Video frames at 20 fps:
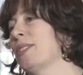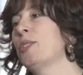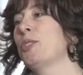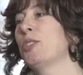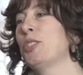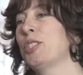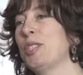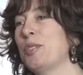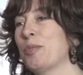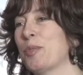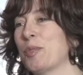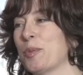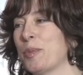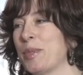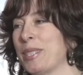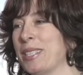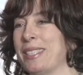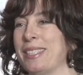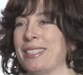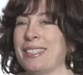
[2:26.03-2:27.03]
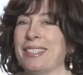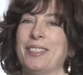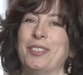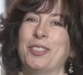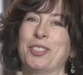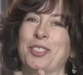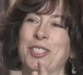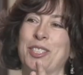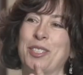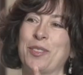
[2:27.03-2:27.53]
No, she's from India.
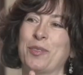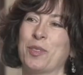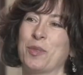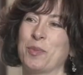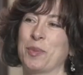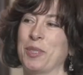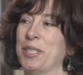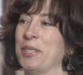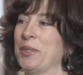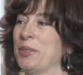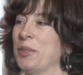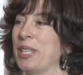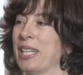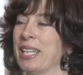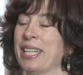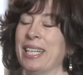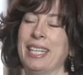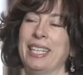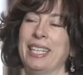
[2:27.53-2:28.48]
No, she's from New York.